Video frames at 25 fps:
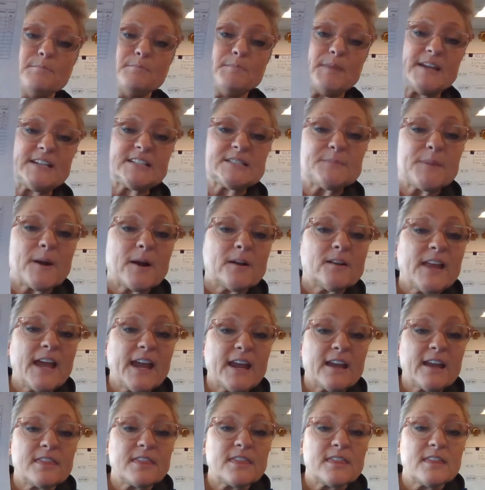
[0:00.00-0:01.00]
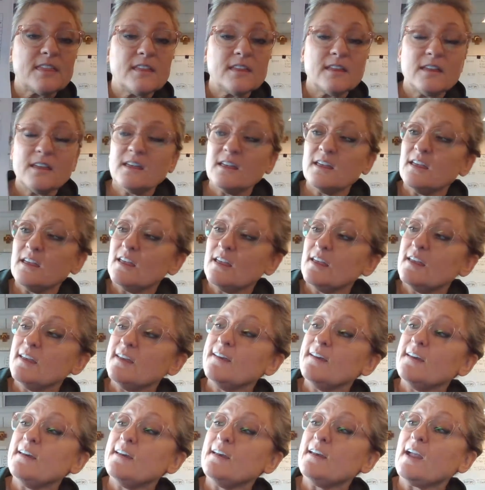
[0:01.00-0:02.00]
base pair length,
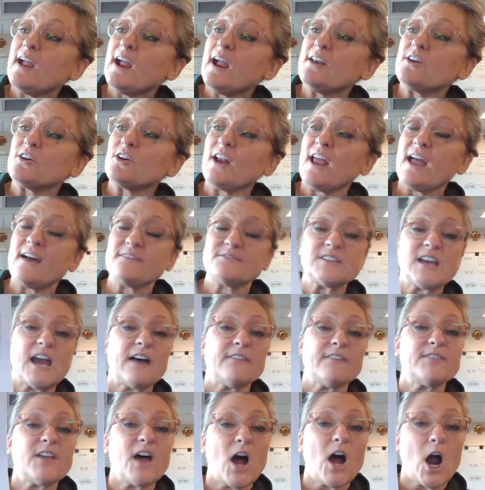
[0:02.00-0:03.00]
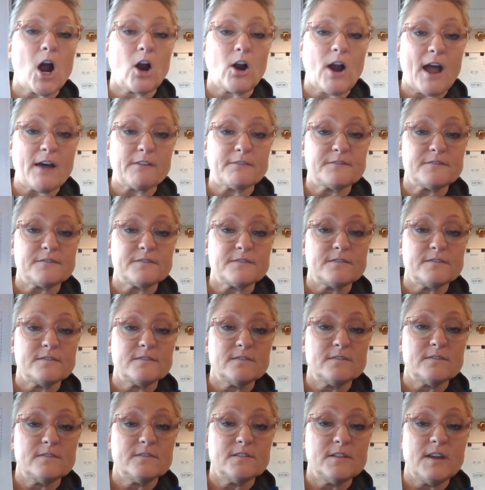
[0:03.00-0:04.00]
and you're going to have the RF.
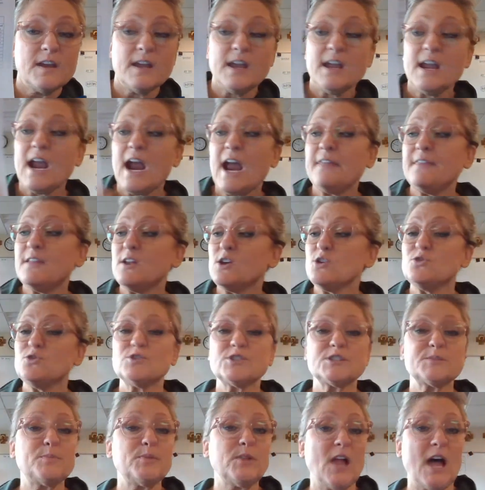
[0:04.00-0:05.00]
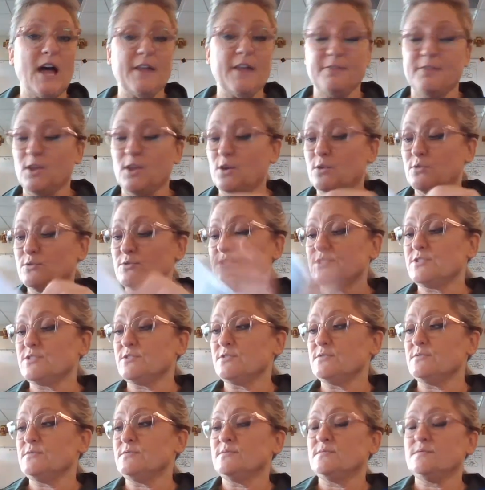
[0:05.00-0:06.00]
And then you just plot those
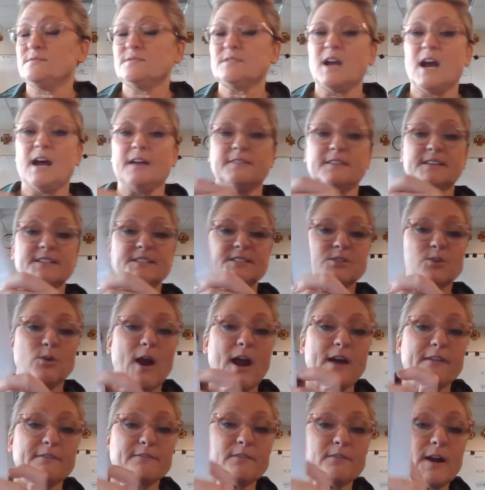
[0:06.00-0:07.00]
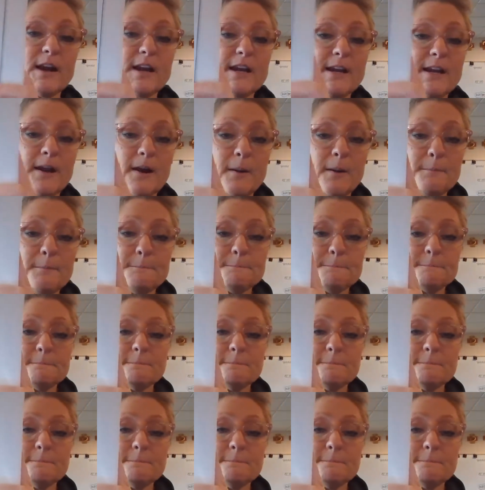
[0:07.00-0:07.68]
on this graph right here.